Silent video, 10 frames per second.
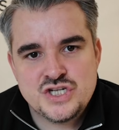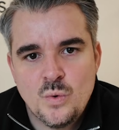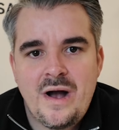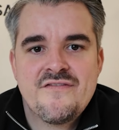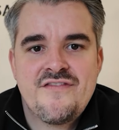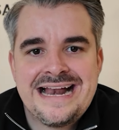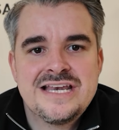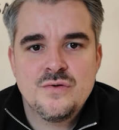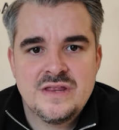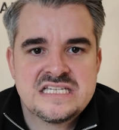do I
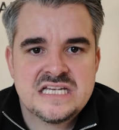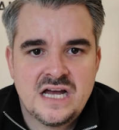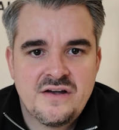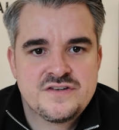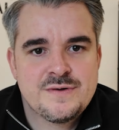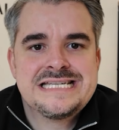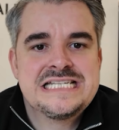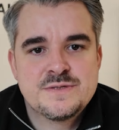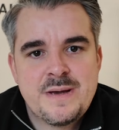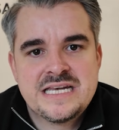value this enough to
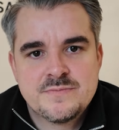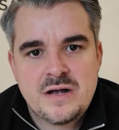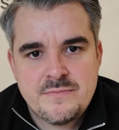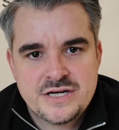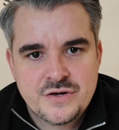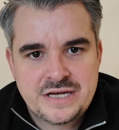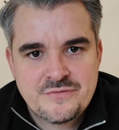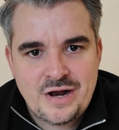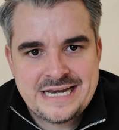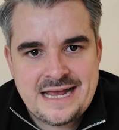actually spend my money on it
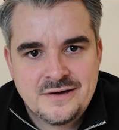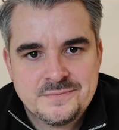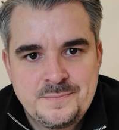right now?